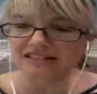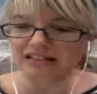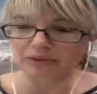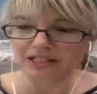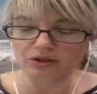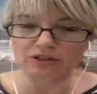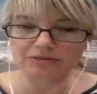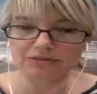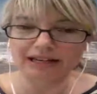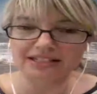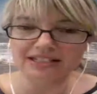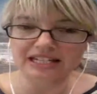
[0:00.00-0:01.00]
that we talked
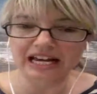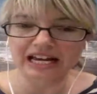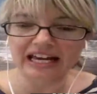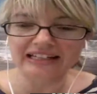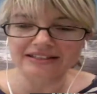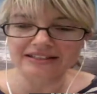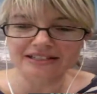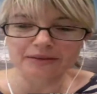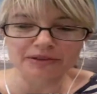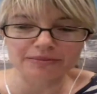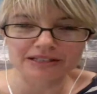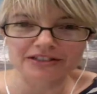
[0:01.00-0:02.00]
about today are some
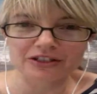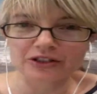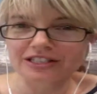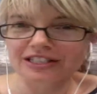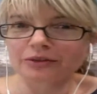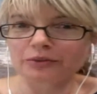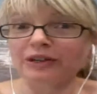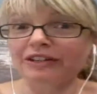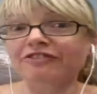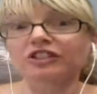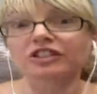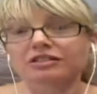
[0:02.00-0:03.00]
of the best content we've
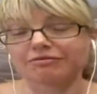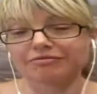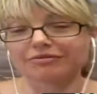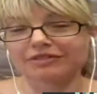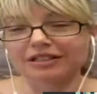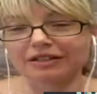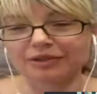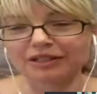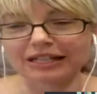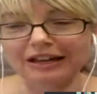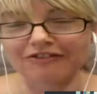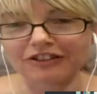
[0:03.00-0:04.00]
got that we'd
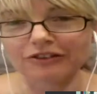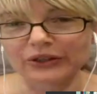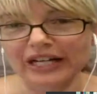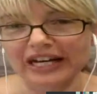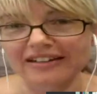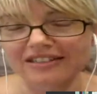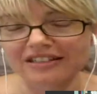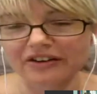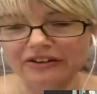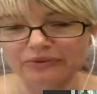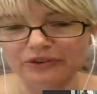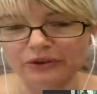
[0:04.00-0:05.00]
love you to look at.
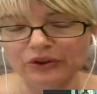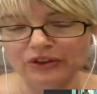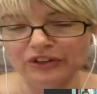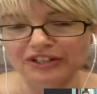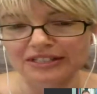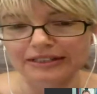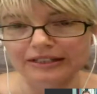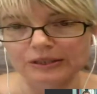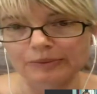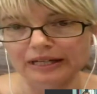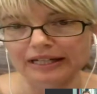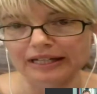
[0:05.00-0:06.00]
So all those links will
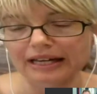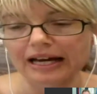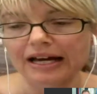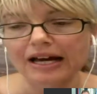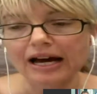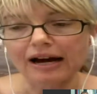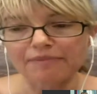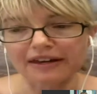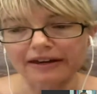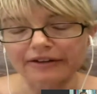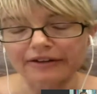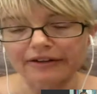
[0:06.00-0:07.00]
be up
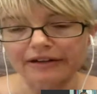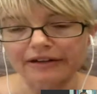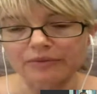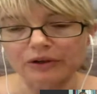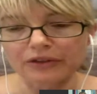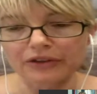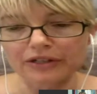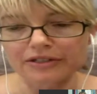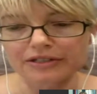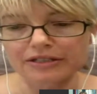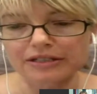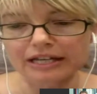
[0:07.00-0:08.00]
there on
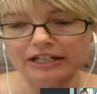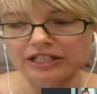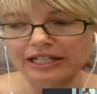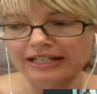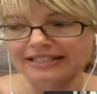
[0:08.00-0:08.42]
those hashtags.